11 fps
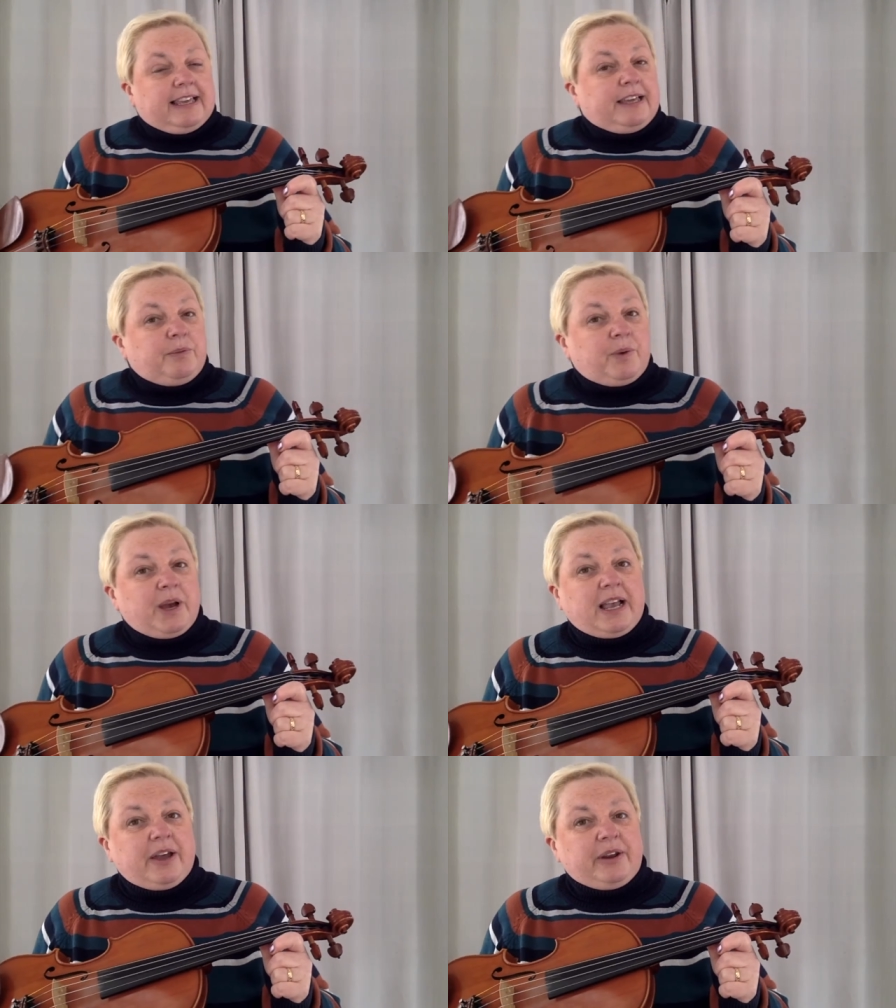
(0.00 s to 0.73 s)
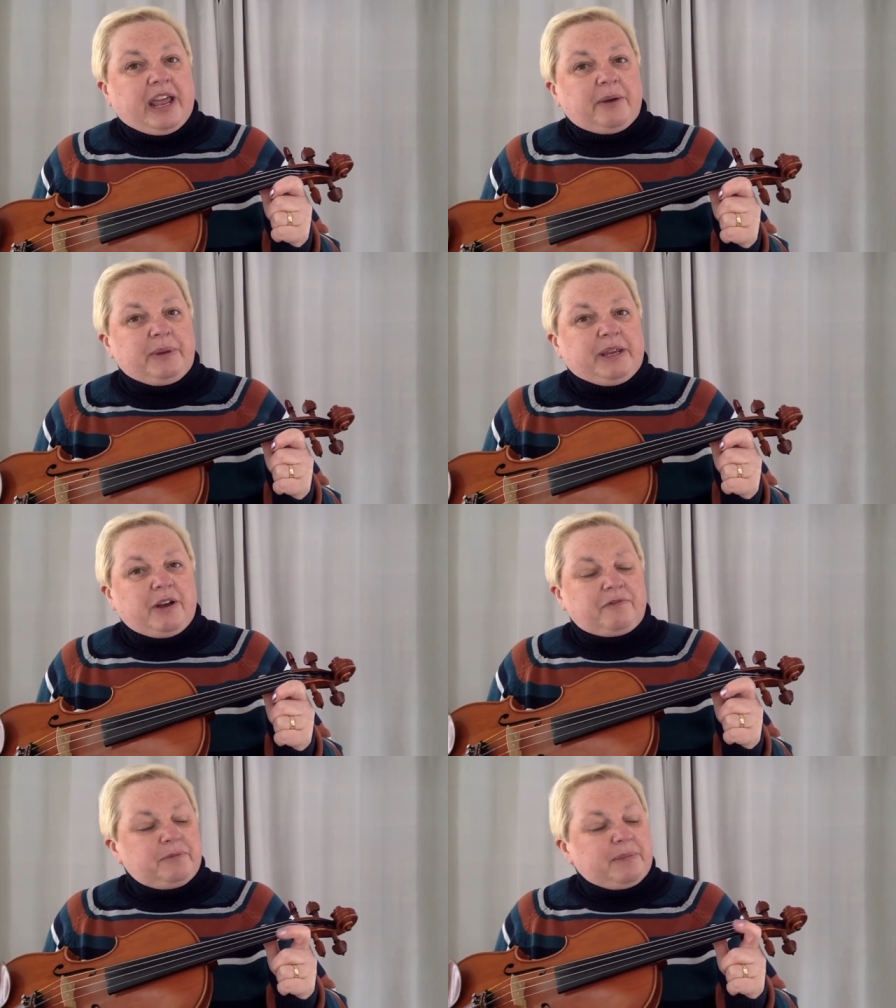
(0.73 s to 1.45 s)
Work out how we
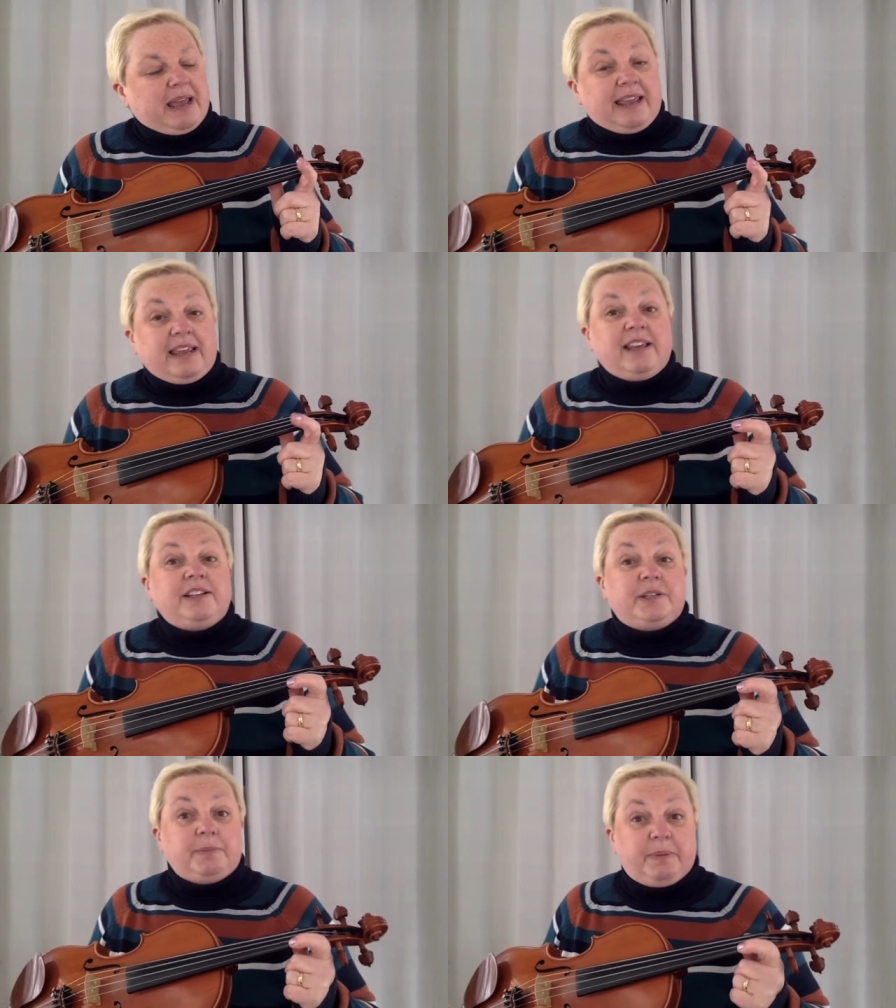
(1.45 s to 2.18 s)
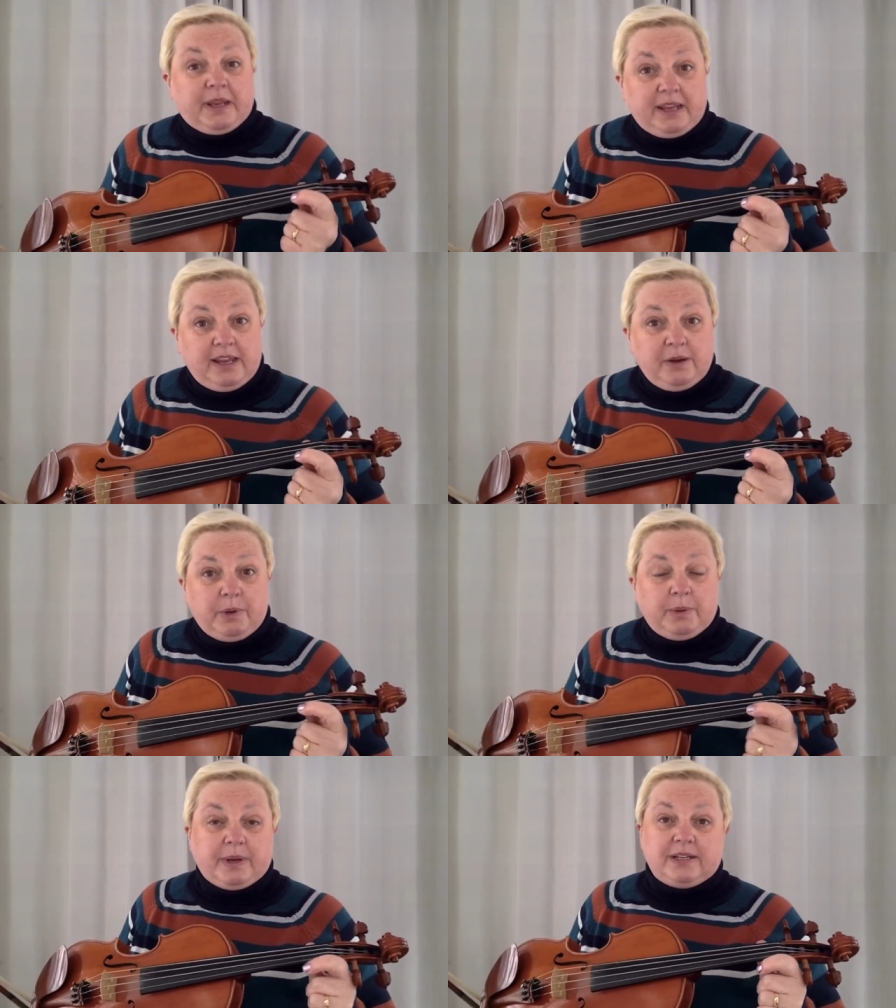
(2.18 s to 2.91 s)
got from A to B. We
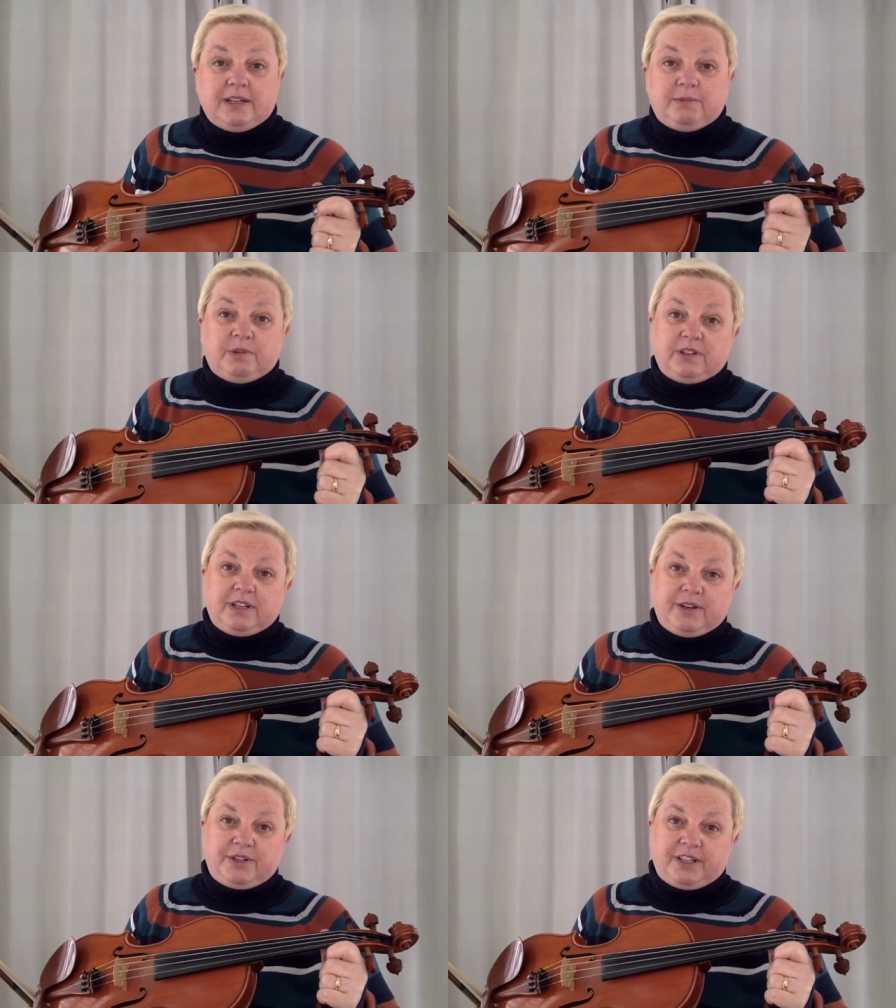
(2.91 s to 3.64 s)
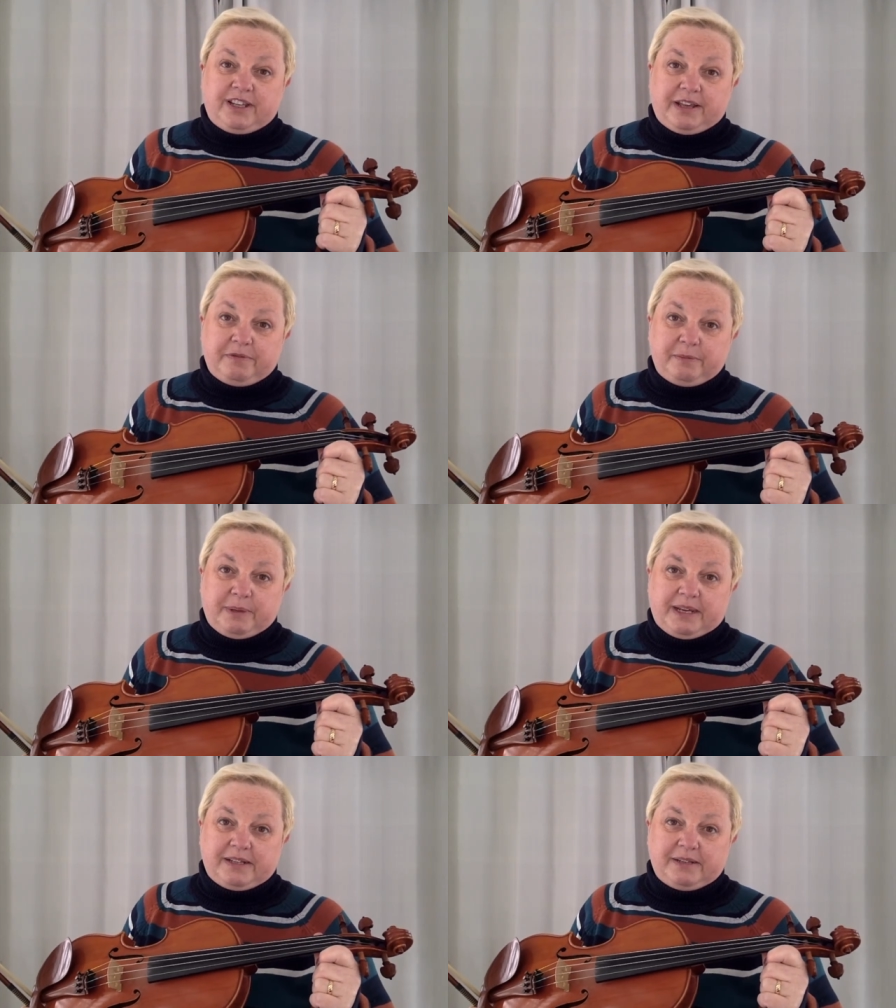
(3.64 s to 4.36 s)
went up one note in the
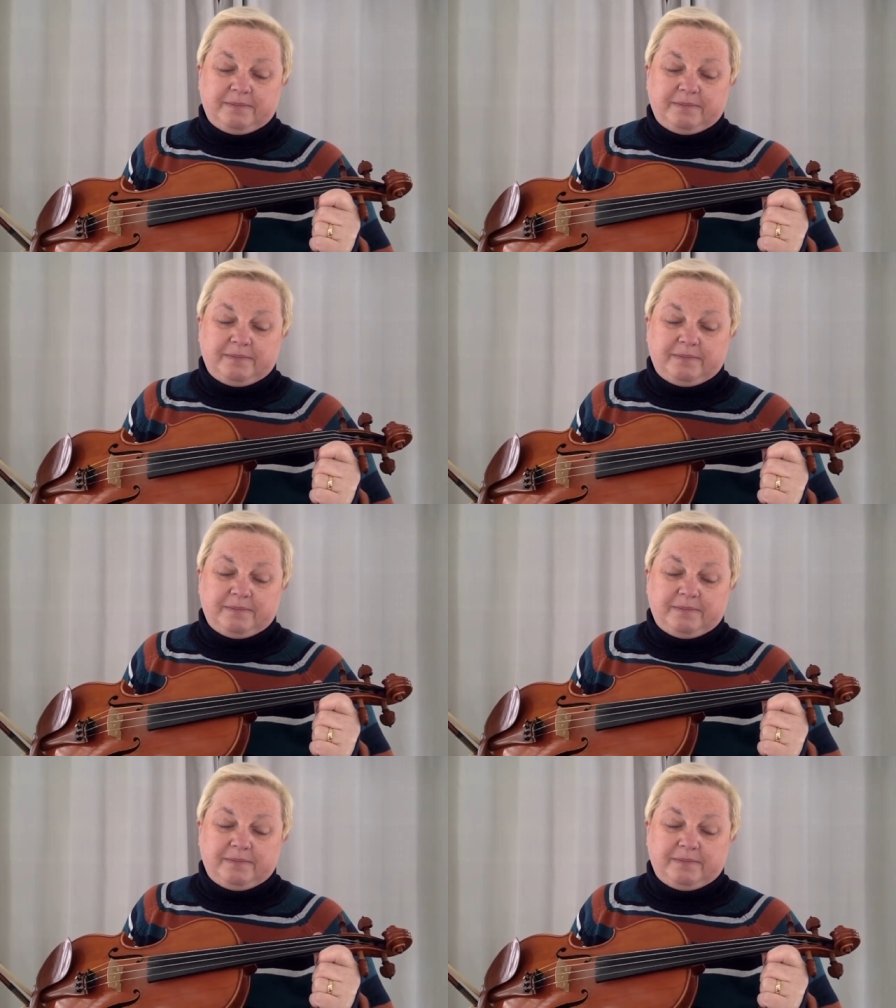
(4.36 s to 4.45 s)
alphabet.